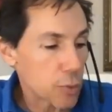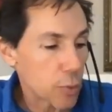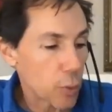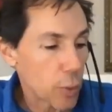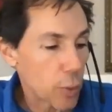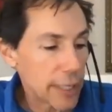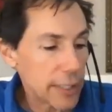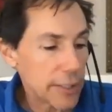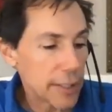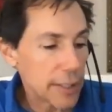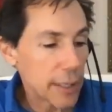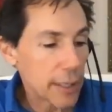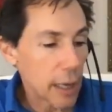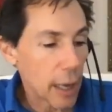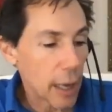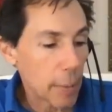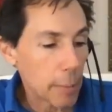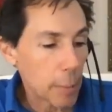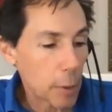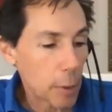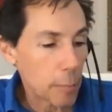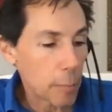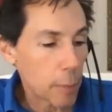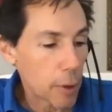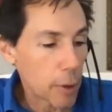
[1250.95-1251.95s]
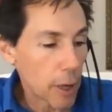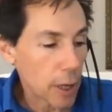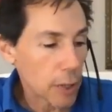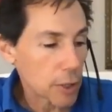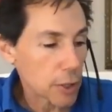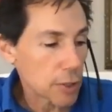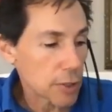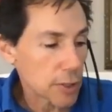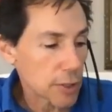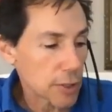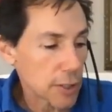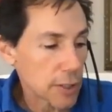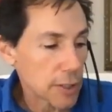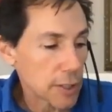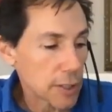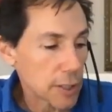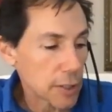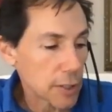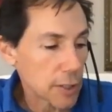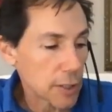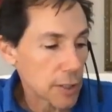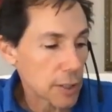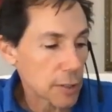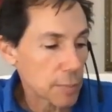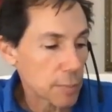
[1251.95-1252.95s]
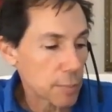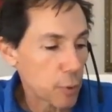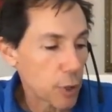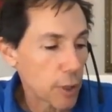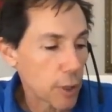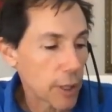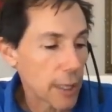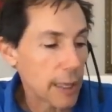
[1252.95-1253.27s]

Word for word: Recent lumber production statistics put